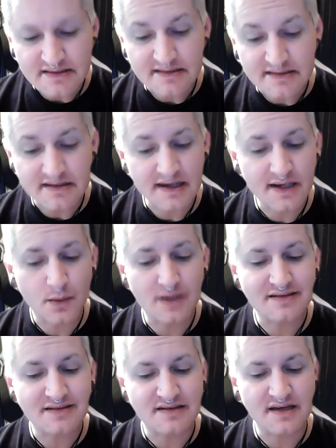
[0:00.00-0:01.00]

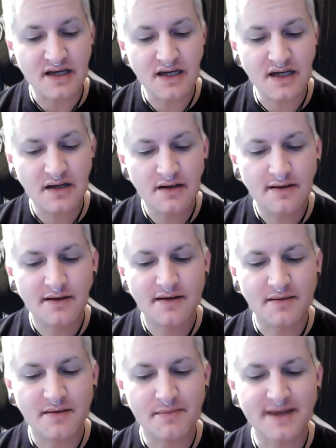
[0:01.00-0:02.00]
691 CE
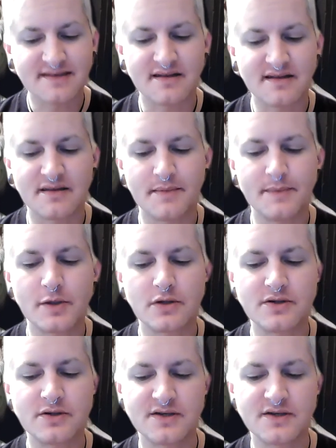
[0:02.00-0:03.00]
based on the
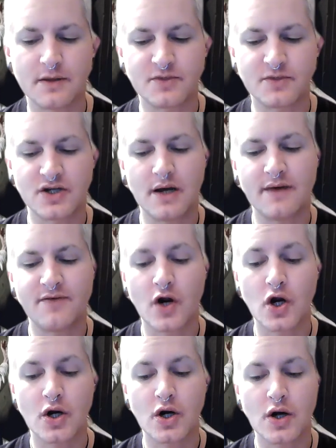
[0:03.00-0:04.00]
biblical description of
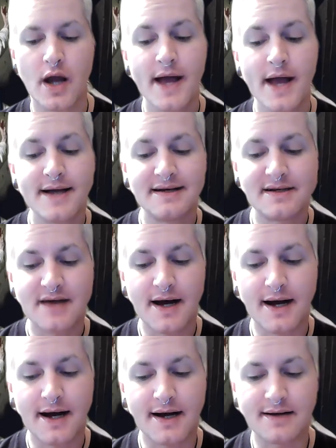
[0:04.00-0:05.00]
her
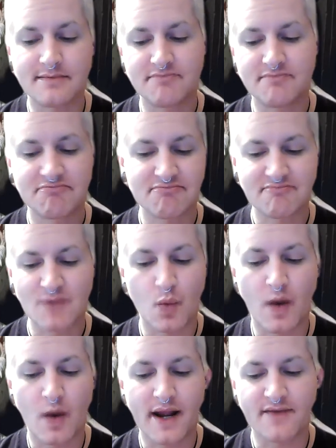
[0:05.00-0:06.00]
uh,
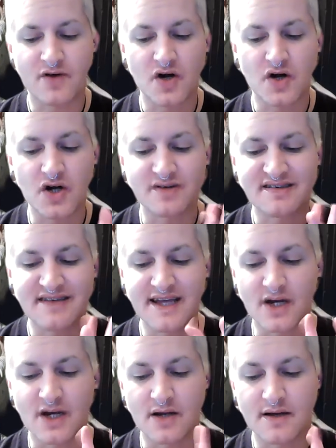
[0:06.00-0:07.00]
whatever her
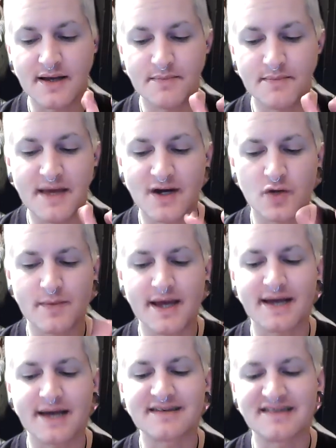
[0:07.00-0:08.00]
sin her
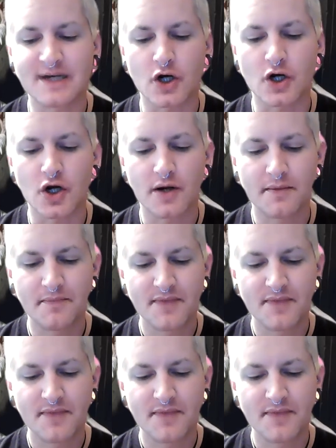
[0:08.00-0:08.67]
being a sinner